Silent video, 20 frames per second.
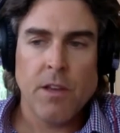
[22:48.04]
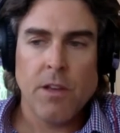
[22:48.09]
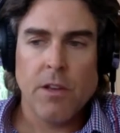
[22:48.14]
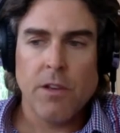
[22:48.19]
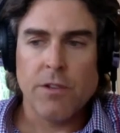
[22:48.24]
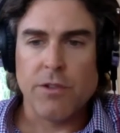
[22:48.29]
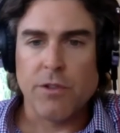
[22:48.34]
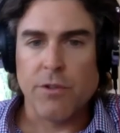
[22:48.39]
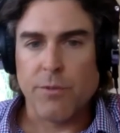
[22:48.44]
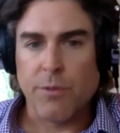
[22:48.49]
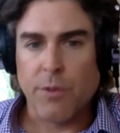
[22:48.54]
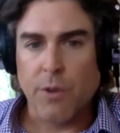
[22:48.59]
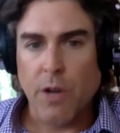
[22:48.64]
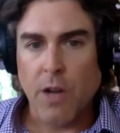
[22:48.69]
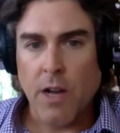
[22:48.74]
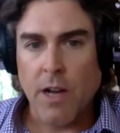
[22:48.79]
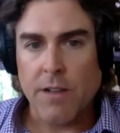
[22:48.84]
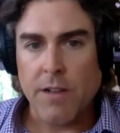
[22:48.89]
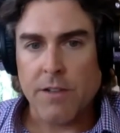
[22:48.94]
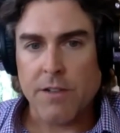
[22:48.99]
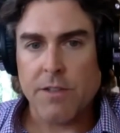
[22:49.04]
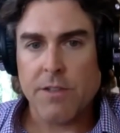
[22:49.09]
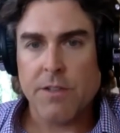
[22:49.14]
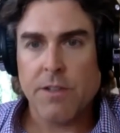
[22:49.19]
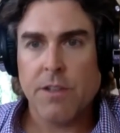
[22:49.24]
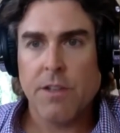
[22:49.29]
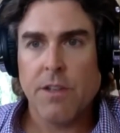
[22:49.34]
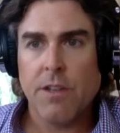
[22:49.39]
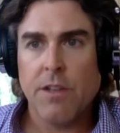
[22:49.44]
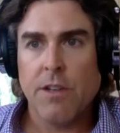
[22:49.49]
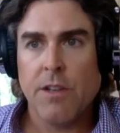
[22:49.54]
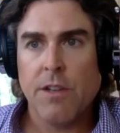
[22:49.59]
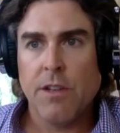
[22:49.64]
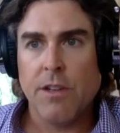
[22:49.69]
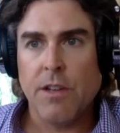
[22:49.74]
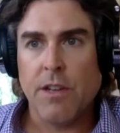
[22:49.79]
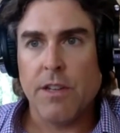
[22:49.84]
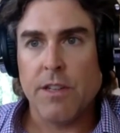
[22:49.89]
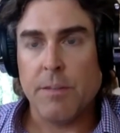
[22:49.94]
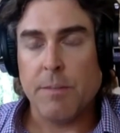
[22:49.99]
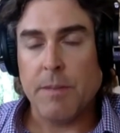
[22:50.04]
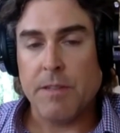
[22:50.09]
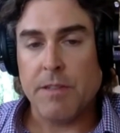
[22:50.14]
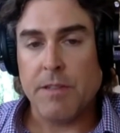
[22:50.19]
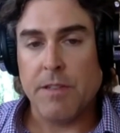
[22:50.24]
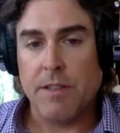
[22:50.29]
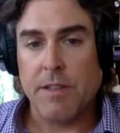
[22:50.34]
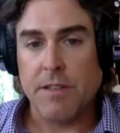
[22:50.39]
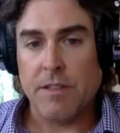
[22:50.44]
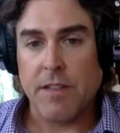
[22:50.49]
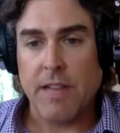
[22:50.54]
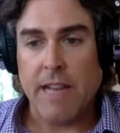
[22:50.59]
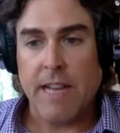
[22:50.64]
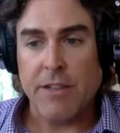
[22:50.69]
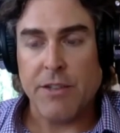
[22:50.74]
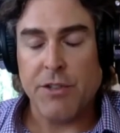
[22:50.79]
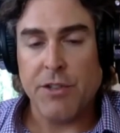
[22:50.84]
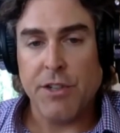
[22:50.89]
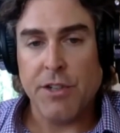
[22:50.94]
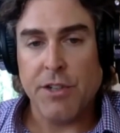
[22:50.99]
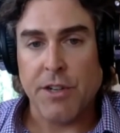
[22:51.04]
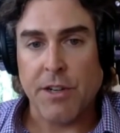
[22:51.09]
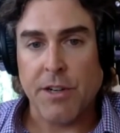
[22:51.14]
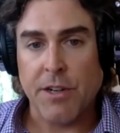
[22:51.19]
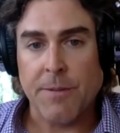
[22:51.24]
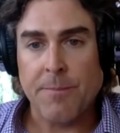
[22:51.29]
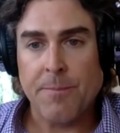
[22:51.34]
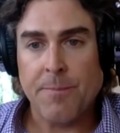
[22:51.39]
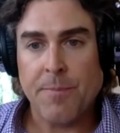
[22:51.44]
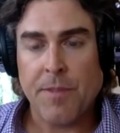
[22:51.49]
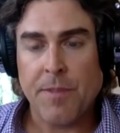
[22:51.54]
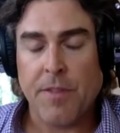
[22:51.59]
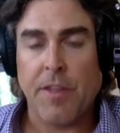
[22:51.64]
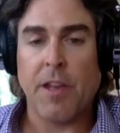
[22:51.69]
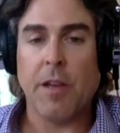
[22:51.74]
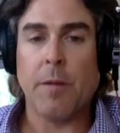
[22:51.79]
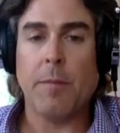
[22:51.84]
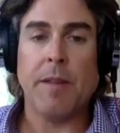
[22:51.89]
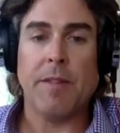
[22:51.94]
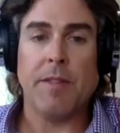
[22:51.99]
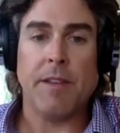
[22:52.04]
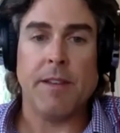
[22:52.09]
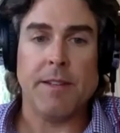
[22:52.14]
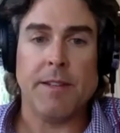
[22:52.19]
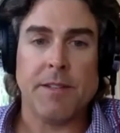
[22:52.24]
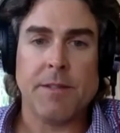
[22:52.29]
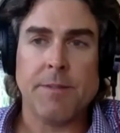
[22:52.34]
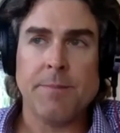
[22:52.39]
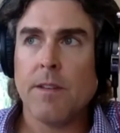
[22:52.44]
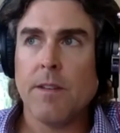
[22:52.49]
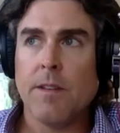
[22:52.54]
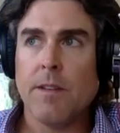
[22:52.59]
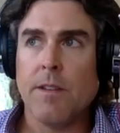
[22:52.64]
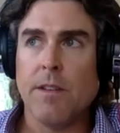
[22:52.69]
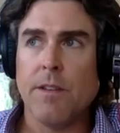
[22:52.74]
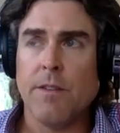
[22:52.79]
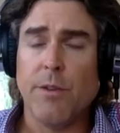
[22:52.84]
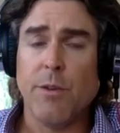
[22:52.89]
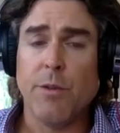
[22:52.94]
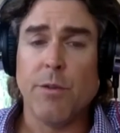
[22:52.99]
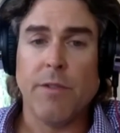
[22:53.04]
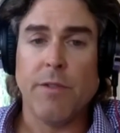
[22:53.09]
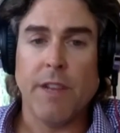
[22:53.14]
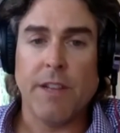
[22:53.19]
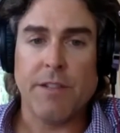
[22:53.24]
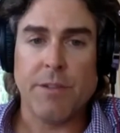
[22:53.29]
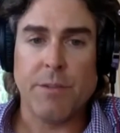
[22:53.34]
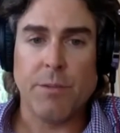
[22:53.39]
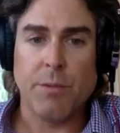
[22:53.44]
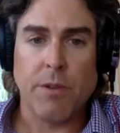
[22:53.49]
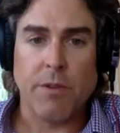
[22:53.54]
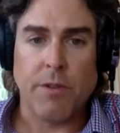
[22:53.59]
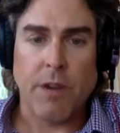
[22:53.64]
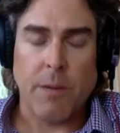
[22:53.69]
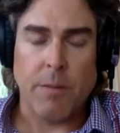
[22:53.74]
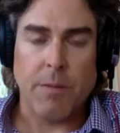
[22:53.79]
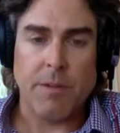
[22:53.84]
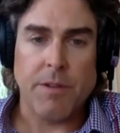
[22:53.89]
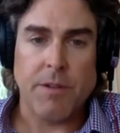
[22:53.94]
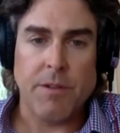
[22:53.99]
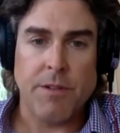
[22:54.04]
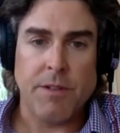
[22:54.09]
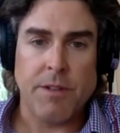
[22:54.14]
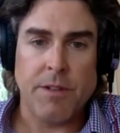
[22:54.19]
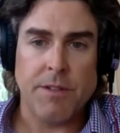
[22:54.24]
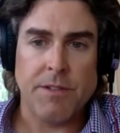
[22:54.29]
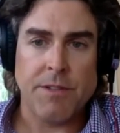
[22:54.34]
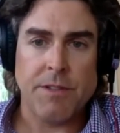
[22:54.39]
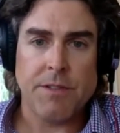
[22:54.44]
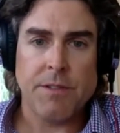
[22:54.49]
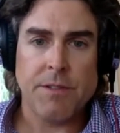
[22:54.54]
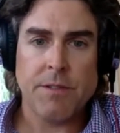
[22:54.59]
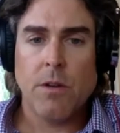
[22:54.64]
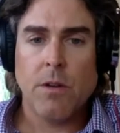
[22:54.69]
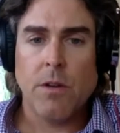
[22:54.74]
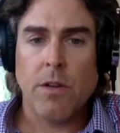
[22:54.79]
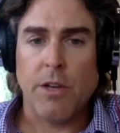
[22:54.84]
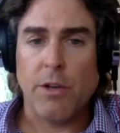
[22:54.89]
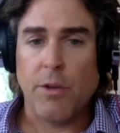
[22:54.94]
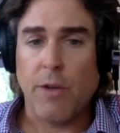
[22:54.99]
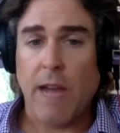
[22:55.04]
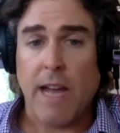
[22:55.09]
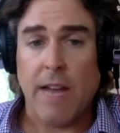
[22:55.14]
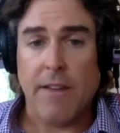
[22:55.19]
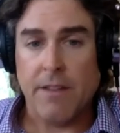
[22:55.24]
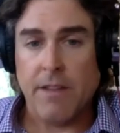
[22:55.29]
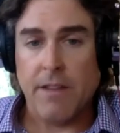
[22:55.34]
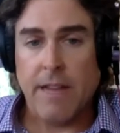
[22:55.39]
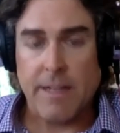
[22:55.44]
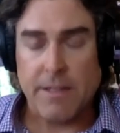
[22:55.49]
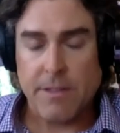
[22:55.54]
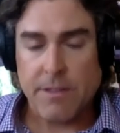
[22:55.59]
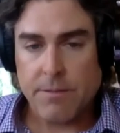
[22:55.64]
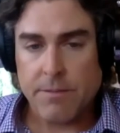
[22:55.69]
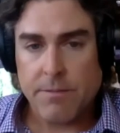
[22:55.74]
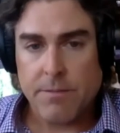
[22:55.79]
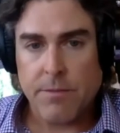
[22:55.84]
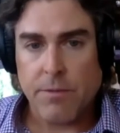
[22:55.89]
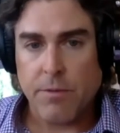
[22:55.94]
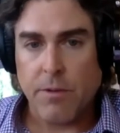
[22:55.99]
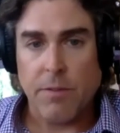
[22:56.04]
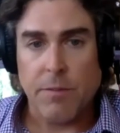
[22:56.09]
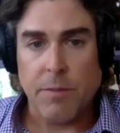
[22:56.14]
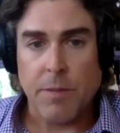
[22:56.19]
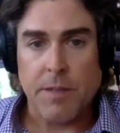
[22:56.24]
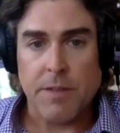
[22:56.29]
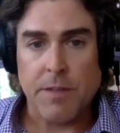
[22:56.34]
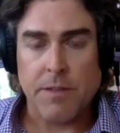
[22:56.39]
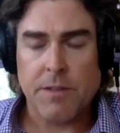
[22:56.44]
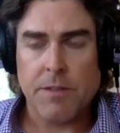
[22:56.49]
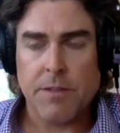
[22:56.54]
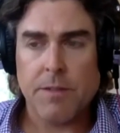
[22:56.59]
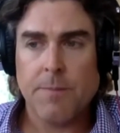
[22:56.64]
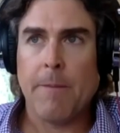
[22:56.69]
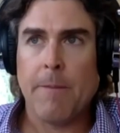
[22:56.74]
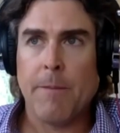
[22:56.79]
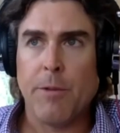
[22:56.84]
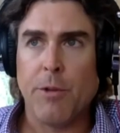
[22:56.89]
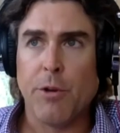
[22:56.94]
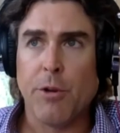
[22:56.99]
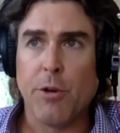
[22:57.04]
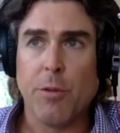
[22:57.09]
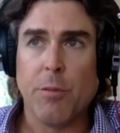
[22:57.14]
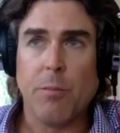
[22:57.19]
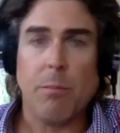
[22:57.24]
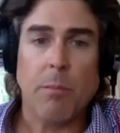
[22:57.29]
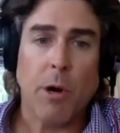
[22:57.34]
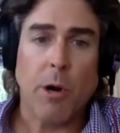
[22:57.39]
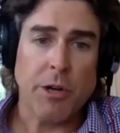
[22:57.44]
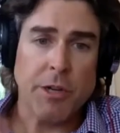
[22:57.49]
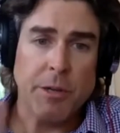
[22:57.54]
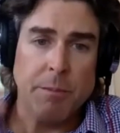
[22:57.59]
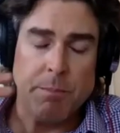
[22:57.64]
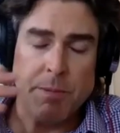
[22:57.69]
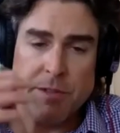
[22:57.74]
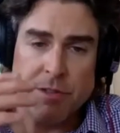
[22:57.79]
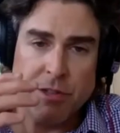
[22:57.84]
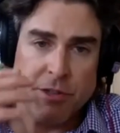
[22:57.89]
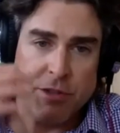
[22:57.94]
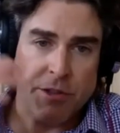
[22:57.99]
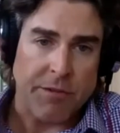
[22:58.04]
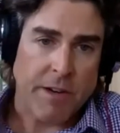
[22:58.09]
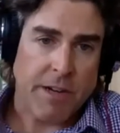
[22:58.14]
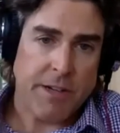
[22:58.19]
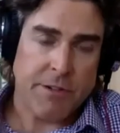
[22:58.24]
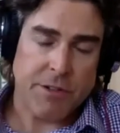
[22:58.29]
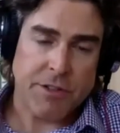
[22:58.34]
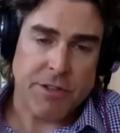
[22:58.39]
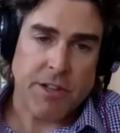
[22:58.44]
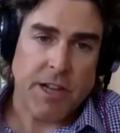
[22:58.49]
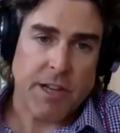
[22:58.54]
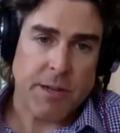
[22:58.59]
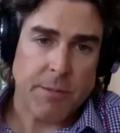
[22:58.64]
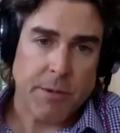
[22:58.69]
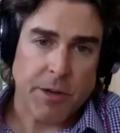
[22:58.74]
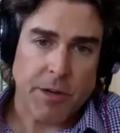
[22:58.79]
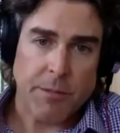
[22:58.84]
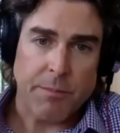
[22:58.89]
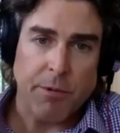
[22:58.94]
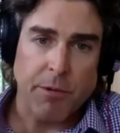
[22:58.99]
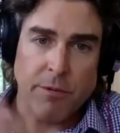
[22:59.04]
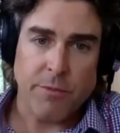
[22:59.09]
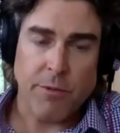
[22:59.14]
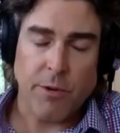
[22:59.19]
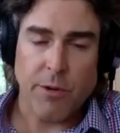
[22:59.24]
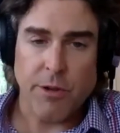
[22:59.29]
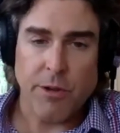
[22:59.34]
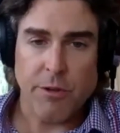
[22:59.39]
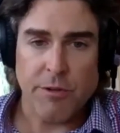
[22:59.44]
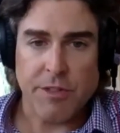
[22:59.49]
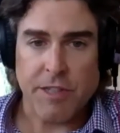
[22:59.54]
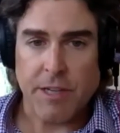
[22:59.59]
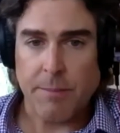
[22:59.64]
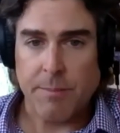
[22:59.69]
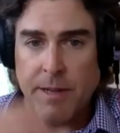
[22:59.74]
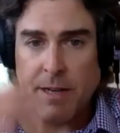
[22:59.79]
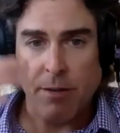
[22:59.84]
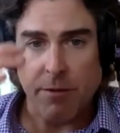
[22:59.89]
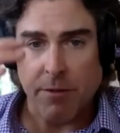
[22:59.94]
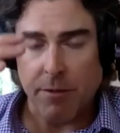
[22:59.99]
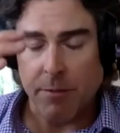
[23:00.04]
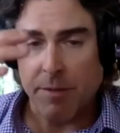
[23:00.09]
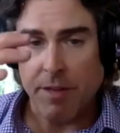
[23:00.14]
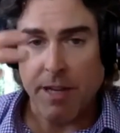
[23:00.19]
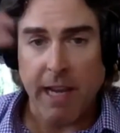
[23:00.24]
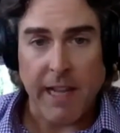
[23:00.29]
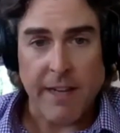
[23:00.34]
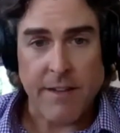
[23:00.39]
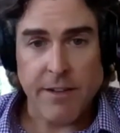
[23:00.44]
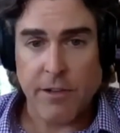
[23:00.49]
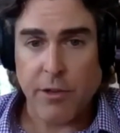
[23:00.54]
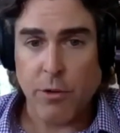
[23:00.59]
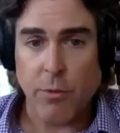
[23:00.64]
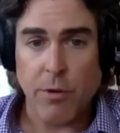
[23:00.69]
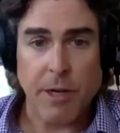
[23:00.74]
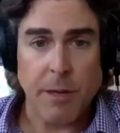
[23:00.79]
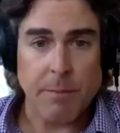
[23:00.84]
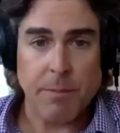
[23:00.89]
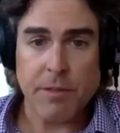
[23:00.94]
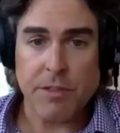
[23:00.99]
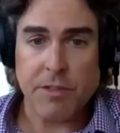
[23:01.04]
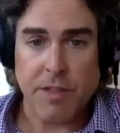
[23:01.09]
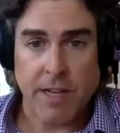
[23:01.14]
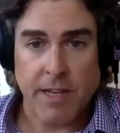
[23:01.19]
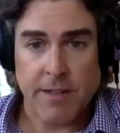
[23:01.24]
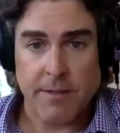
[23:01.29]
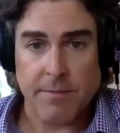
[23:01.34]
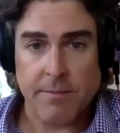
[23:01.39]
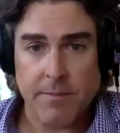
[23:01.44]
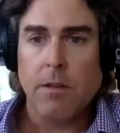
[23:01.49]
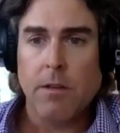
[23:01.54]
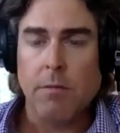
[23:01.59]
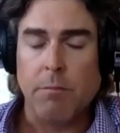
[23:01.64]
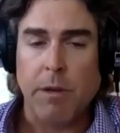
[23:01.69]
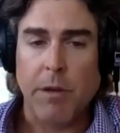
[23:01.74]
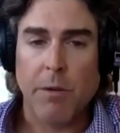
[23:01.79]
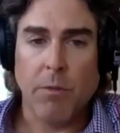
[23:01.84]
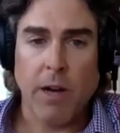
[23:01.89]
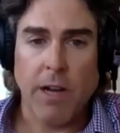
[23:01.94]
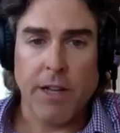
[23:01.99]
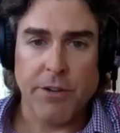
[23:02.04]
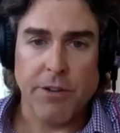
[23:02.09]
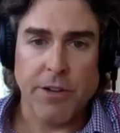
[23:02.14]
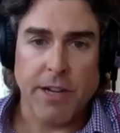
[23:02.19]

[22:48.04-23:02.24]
So for us, especially this last year, think about this. If you invest in one of our opportunities and you had the last 12 months, your market position, right? Your stock market portfolio is up anywhere from 10 to 20%. Meanwhile, you're